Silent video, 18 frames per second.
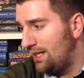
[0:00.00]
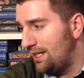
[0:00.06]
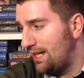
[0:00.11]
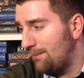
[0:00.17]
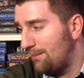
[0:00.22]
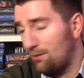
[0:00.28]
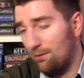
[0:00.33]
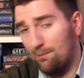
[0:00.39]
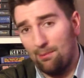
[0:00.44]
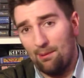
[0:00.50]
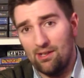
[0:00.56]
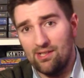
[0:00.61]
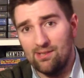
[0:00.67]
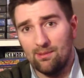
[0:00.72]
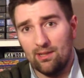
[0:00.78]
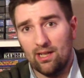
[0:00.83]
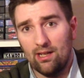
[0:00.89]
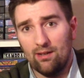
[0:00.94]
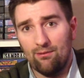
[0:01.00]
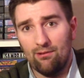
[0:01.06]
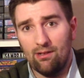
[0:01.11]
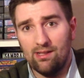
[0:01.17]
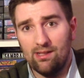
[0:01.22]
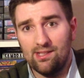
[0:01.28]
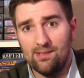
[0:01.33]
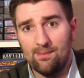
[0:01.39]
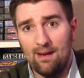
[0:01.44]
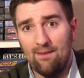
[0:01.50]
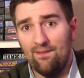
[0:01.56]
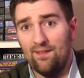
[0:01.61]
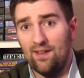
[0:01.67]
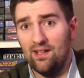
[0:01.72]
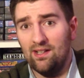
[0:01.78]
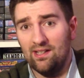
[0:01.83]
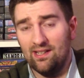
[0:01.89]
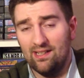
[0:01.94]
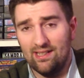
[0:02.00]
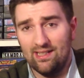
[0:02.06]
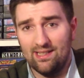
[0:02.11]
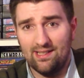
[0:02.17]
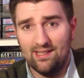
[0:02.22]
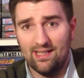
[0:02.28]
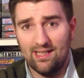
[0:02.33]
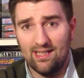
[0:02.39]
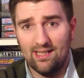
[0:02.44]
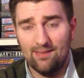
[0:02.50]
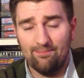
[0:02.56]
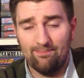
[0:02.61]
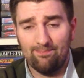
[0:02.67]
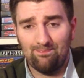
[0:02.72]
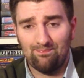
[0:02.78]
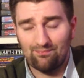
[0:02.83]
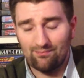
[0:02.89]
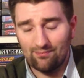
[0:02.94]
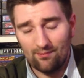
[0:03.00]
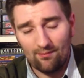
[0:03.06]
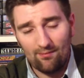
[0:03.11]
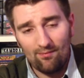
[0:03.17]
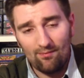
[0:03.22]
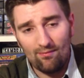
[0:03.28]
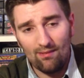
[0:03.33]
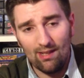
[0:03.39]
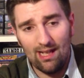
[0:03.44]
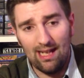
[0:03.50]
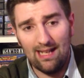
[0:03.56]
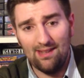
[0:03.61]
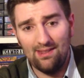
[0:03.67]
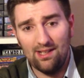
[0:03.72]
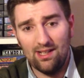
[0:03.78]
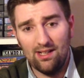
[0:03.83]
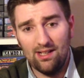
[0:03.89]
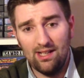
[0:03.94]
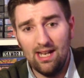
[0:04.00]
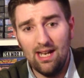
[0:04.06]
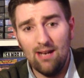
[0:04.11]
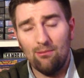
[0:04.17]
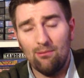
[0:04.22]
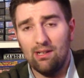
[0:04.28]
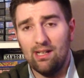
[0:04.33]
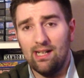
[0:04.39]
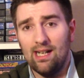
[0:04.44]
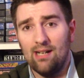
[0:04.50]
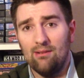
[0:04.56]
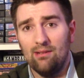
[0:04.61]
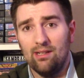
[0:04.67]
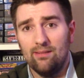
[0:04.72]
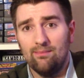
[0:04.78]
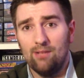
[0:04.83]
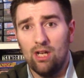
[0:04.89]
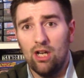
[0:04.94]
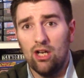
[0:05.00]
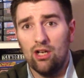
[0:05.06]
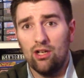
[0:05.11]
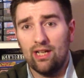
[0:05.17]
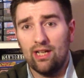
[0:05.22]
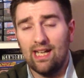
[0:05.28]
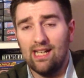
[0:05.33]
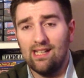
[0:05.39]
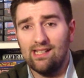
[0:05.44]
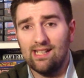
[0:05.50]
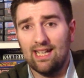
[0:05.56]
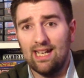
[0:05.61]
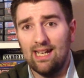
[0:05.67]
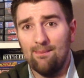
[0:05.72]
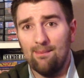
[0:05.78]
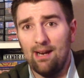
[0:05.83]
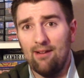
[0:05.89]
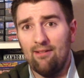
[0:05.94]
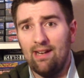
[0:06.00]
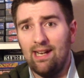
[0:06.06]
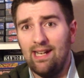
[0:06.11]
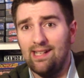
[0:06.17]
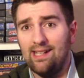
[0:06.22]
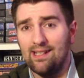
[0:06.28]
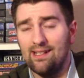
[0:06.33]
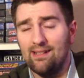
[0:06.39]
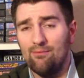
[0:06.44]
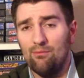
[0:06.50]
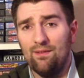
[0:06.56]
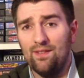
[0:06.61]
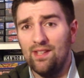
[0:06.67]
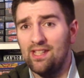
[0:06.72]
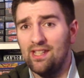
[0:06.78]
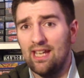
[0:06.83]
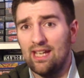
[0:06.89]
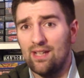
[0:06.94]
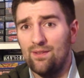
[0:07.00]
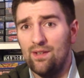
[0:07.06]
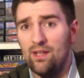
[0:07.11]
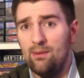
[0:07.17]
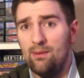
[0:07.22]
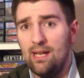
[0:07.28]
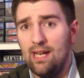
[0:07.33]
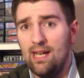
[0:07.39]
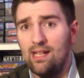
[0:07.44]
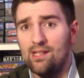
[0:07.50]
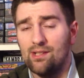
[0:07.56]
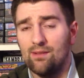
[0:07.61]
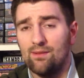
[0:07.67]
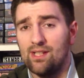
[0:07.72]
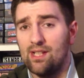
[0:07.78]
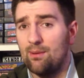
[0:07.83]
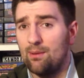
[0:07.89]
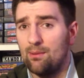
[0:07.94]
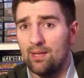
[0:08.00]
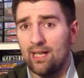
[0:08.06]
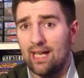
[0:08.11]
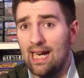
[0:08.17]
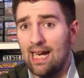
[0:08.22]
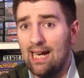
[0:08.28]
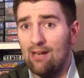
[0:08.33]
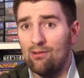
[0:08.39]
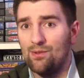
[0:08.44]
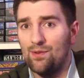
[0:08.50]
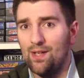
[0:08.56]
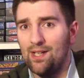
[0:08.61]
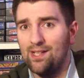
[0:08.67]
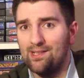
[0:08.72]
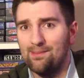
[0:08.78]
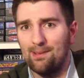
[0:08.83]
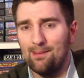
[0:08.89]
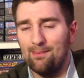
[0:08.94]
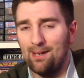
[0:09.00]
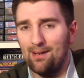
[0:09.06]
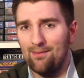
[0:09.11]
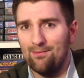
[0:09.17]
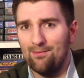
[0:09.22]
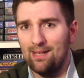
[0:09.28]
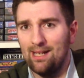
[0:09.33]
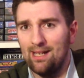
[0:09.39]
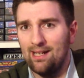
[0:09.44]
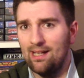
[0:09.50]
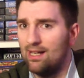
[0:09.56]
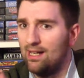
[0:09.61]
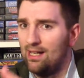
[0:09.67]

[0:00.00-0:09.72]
yep, I proposed to my girlfriend Samantha, and yeah, we're now looking to get married within the next few years. Obviously we want to get a house first, but apart from that,